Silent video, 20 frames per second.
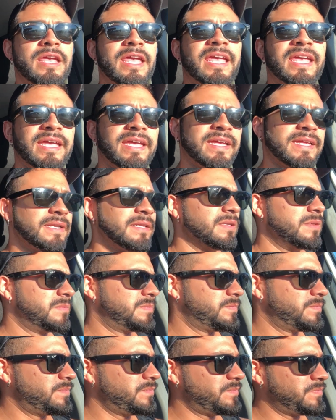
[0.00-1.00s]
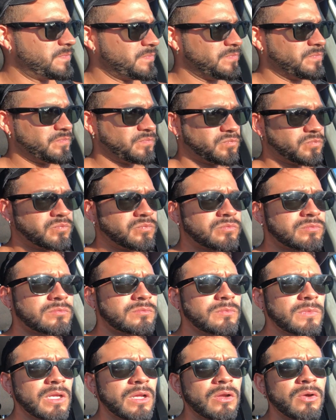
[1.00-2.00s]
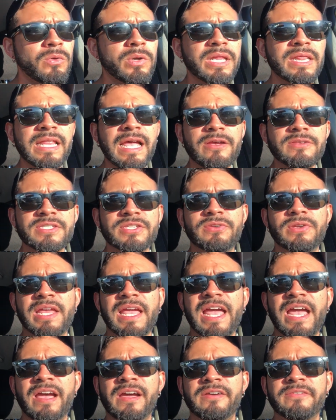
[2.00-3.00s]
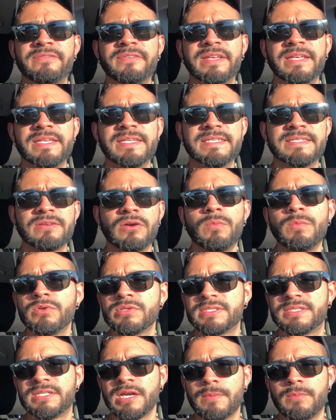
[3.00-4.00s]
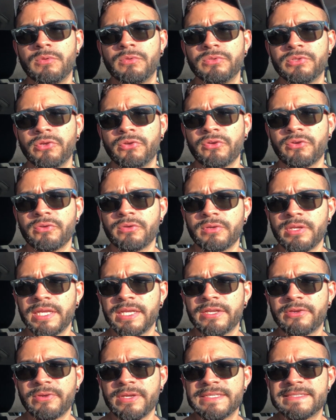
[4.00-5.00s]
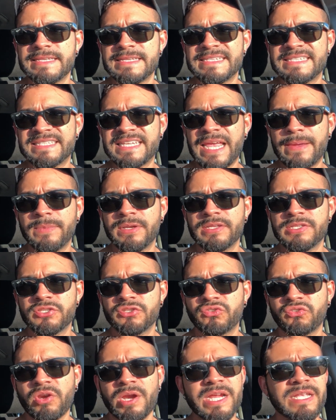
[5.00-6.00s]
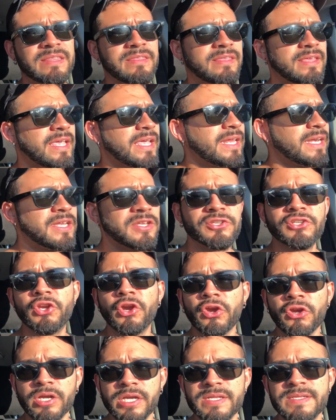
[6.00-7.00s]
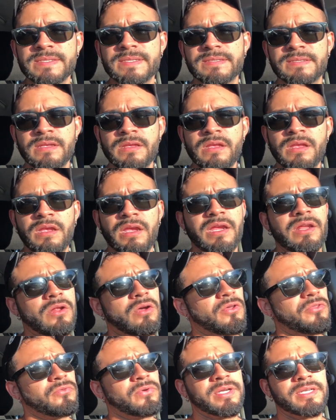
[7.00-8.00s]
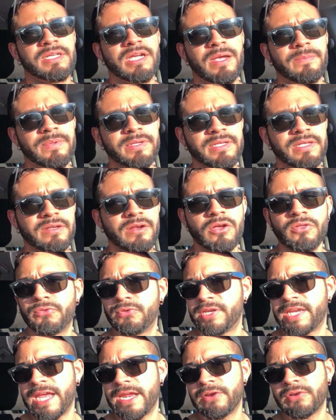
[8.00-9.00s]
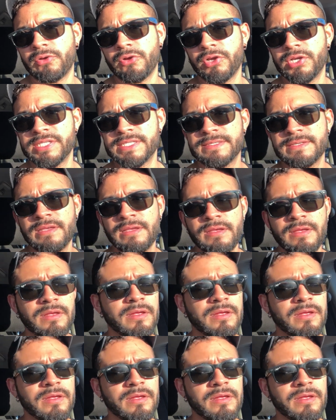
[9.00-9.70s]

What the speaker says: And what it allows you to have is almost double your increase in stamina, strength, and endurance in all 3 categories.